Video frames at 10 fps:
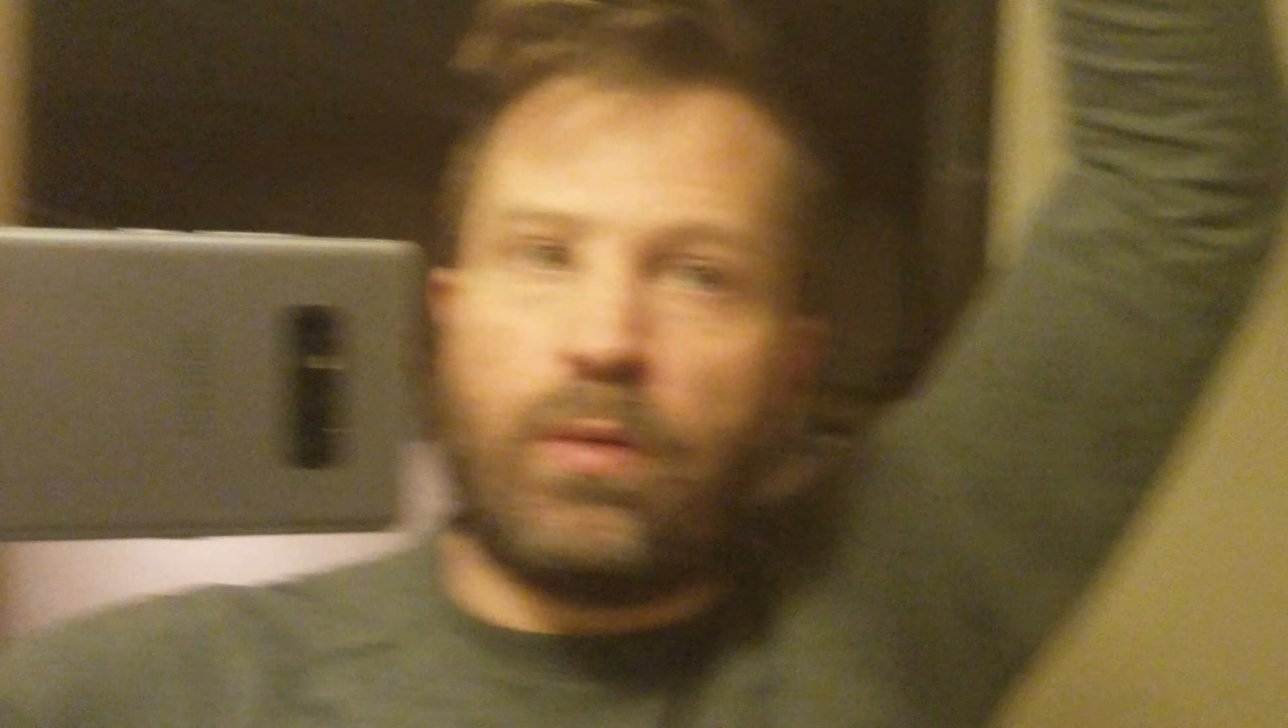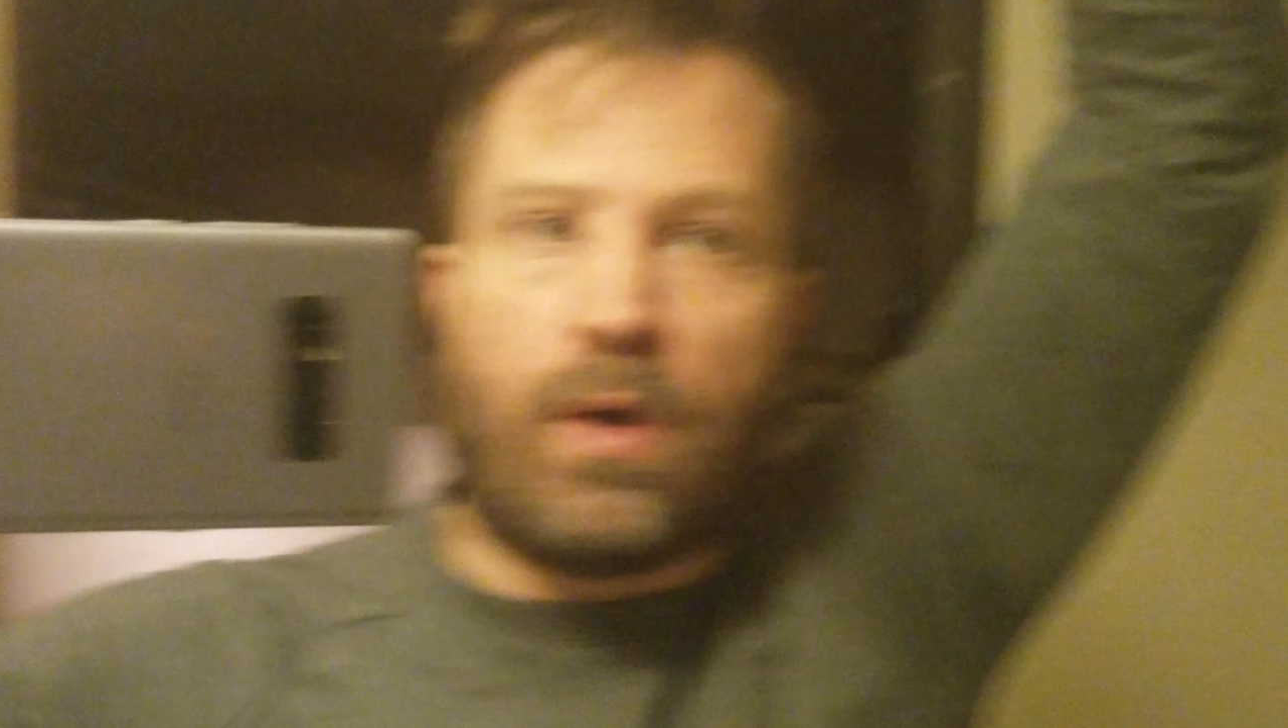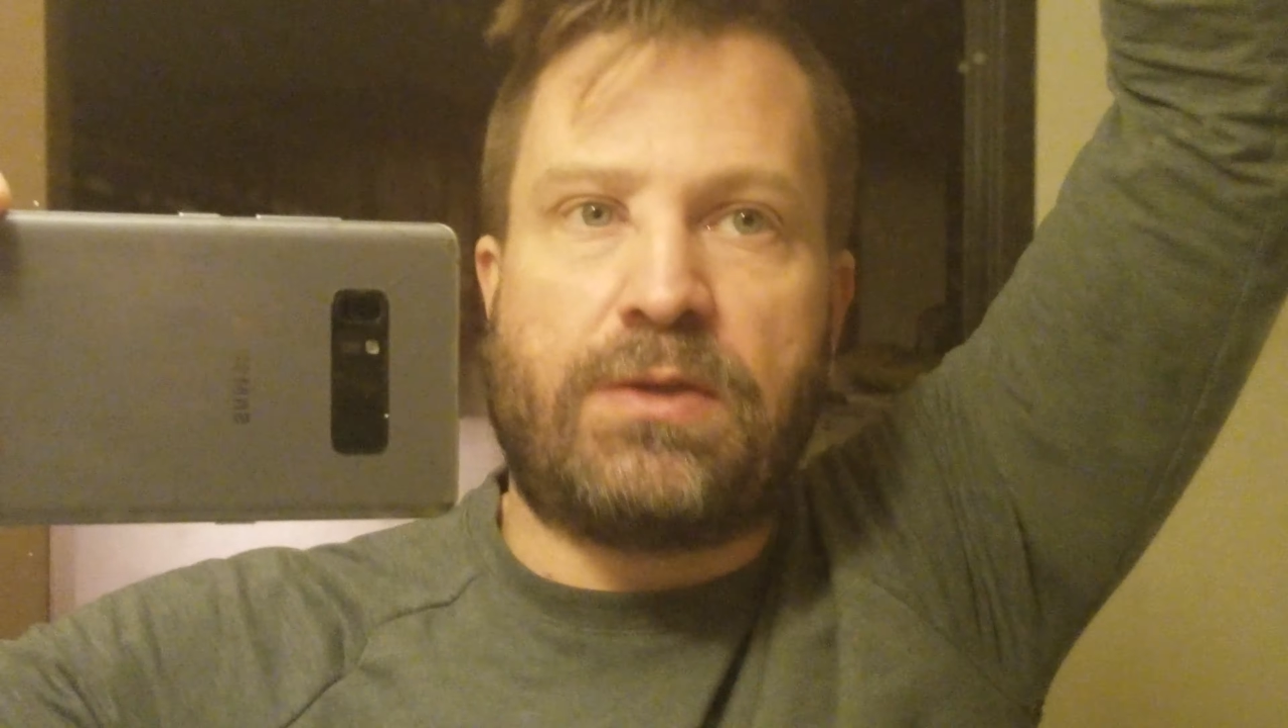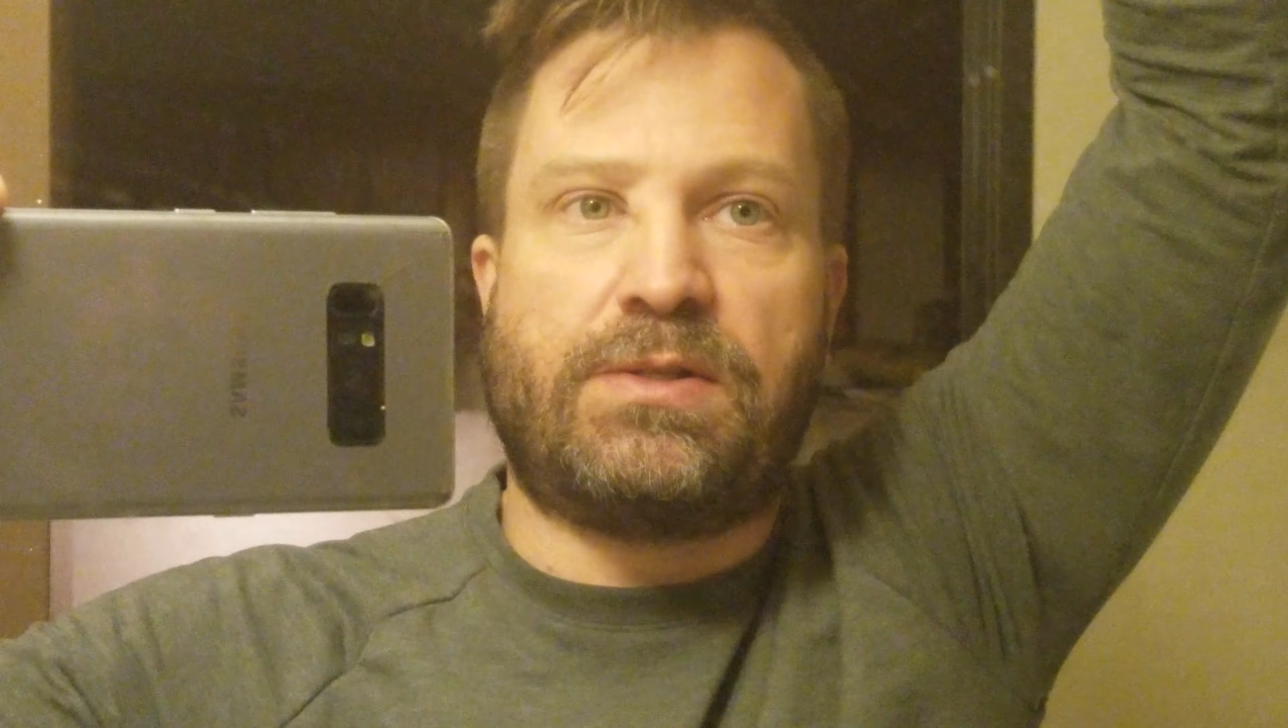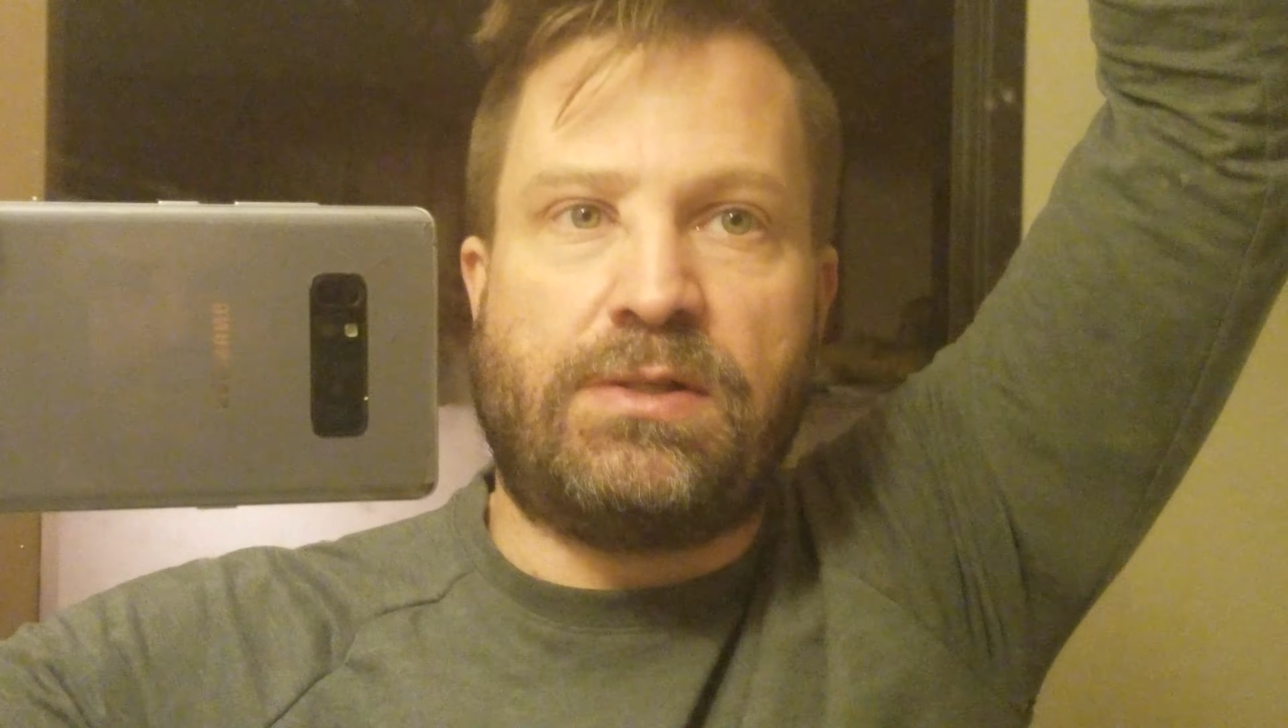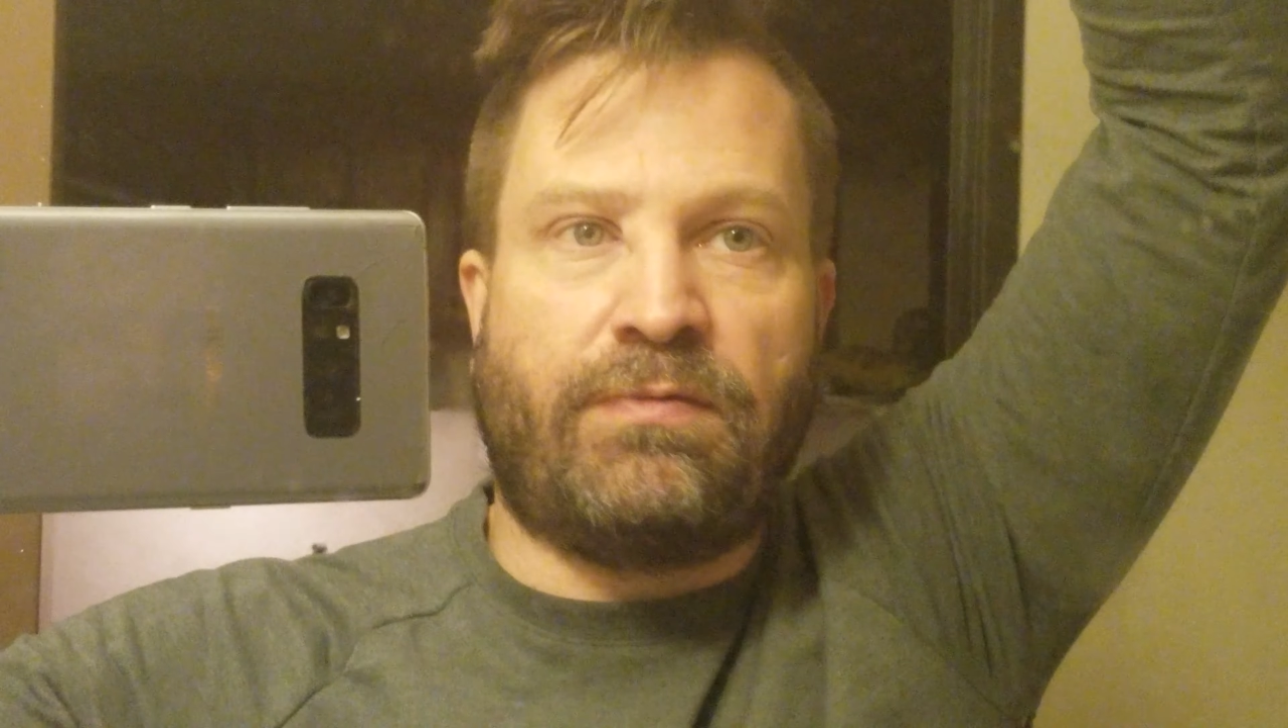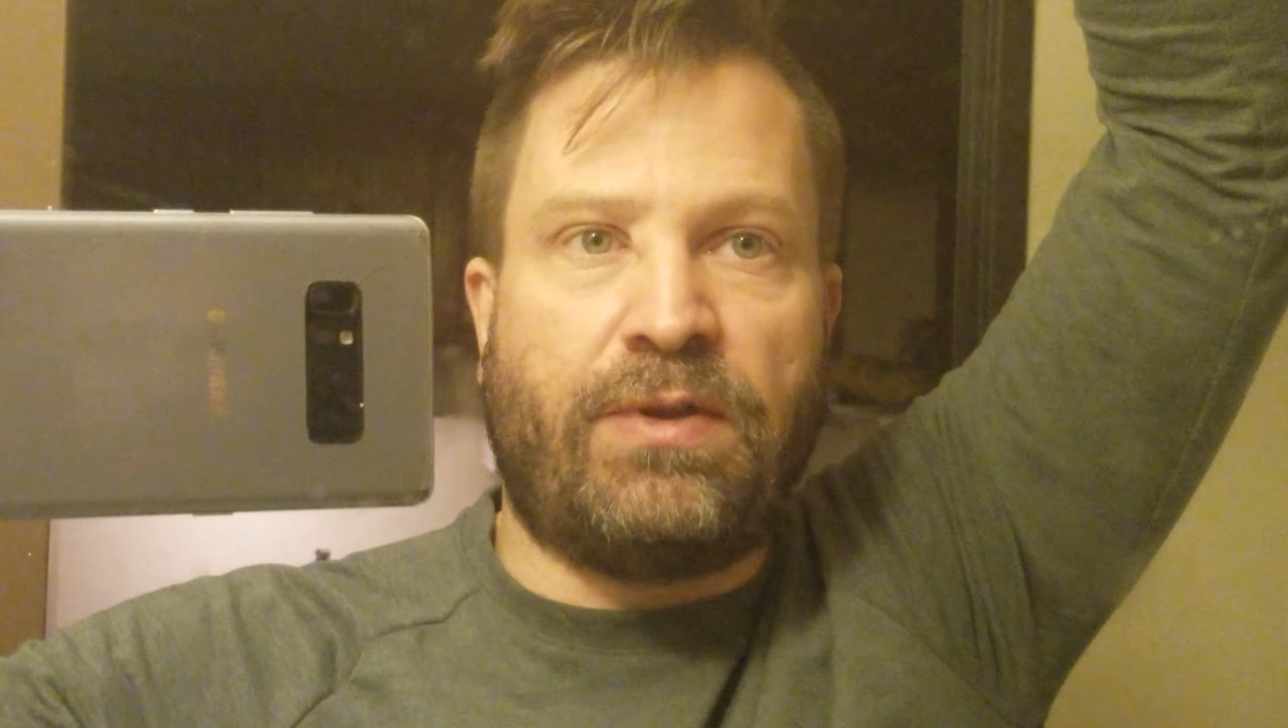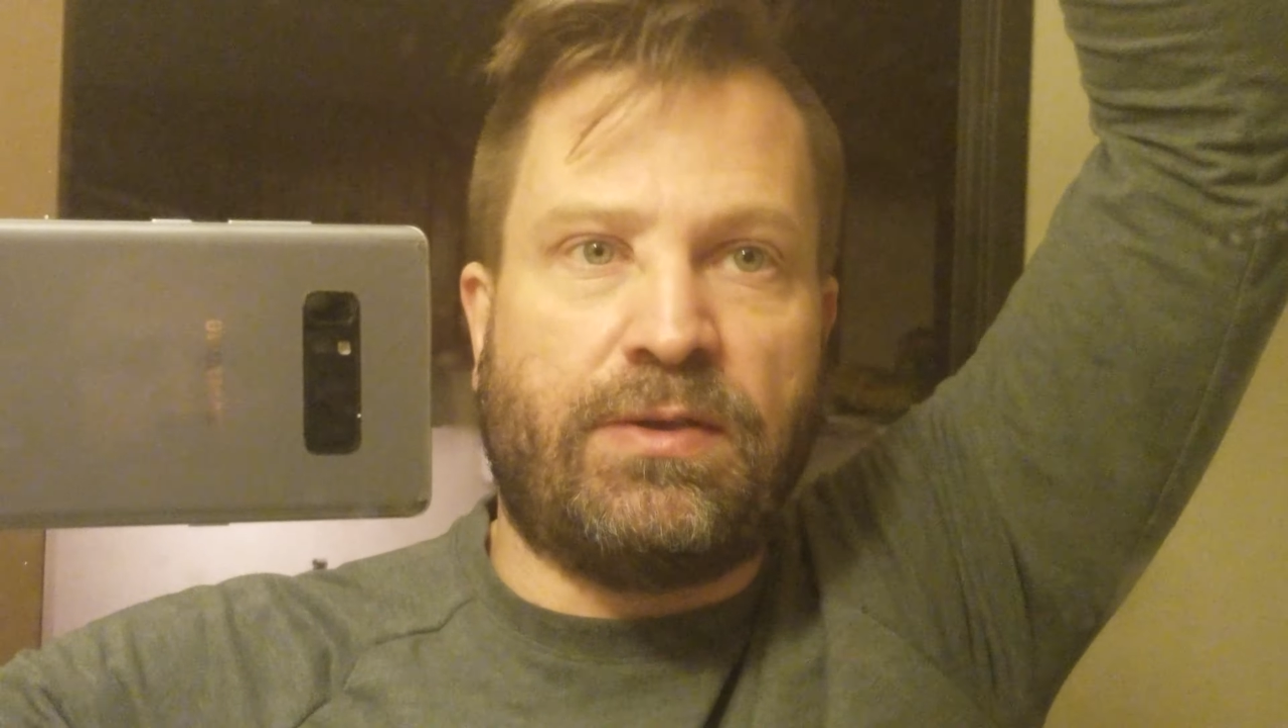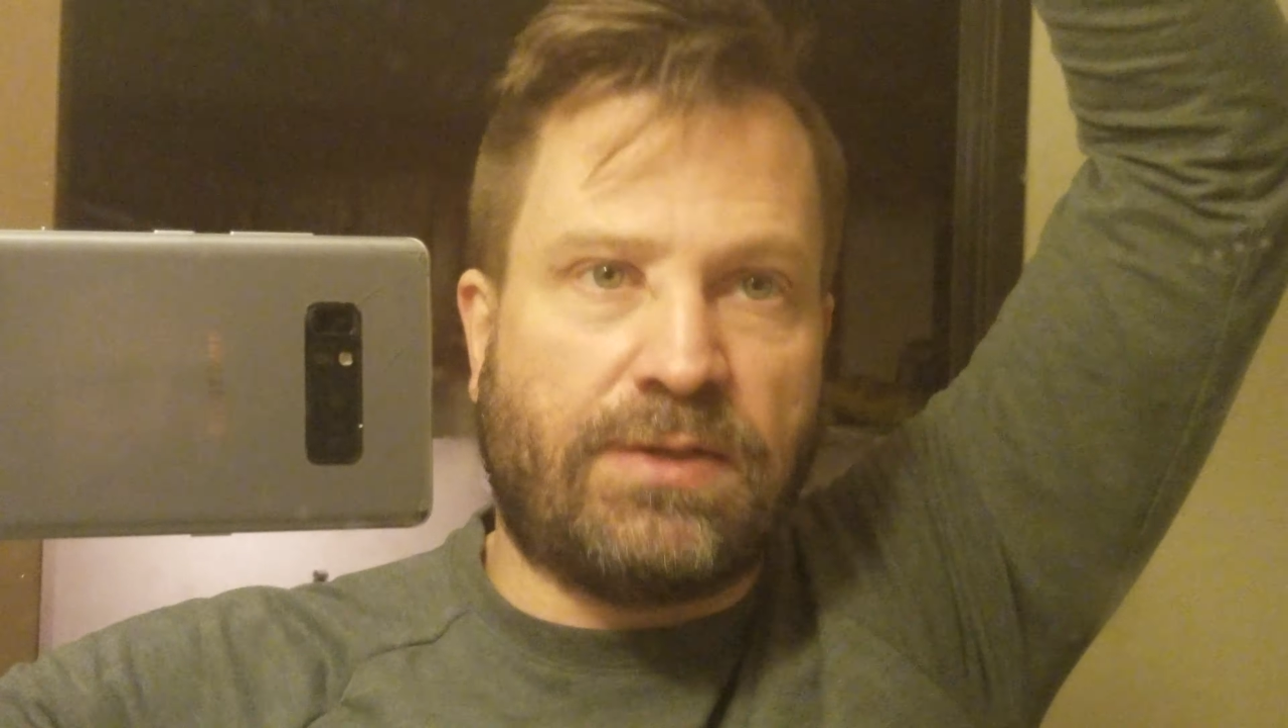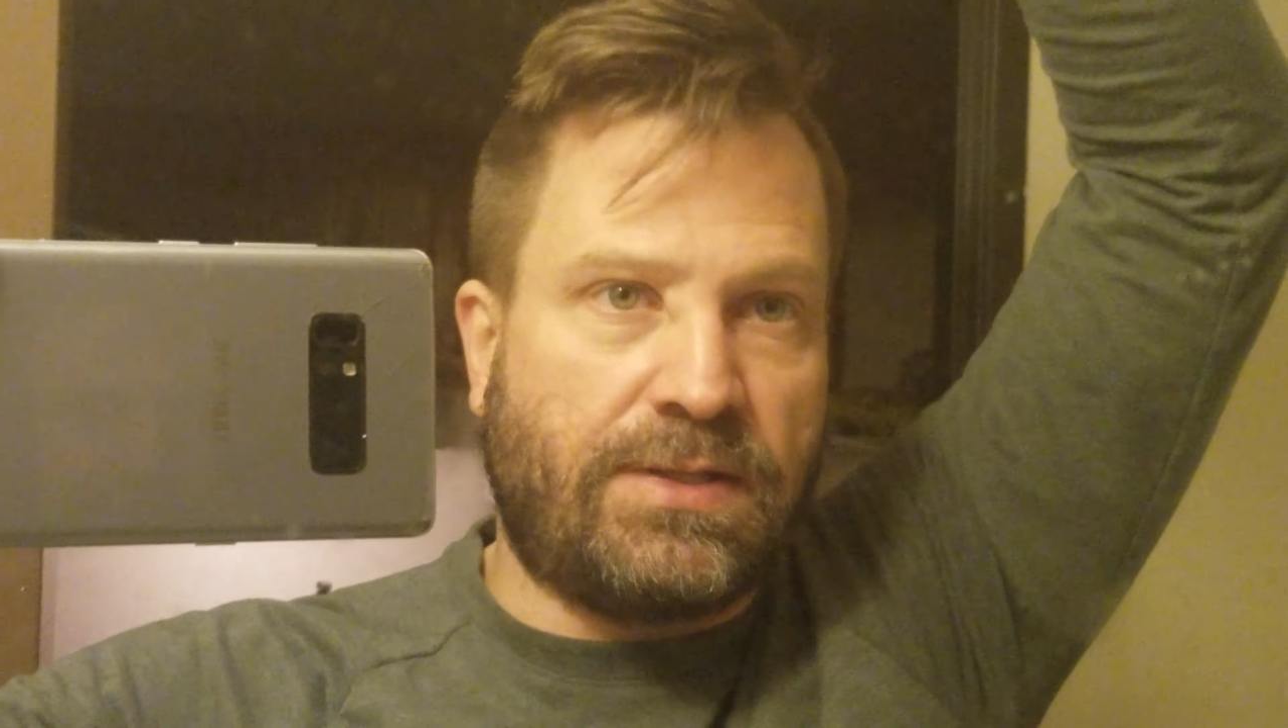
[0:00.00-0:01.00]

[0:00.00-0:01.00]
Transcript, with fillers: watching these videos